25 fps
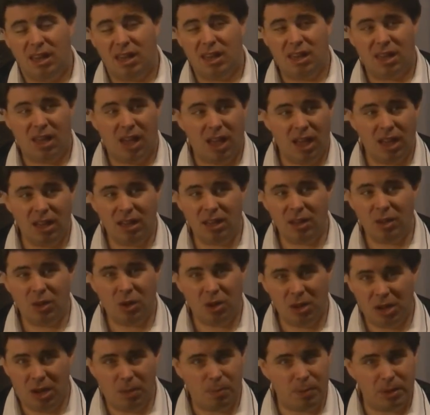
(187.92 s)
kinda
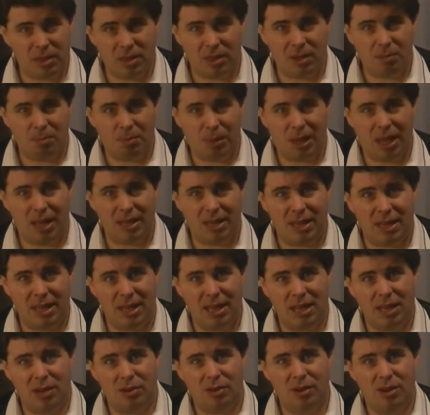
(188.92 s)
got an episode planned
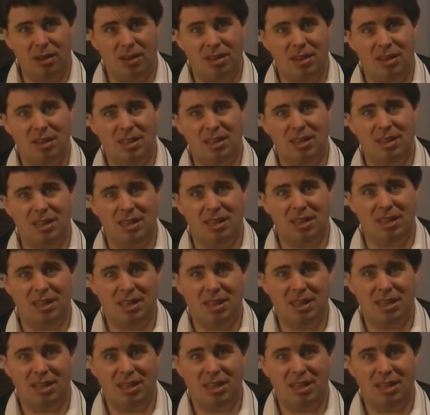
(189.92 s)
here, and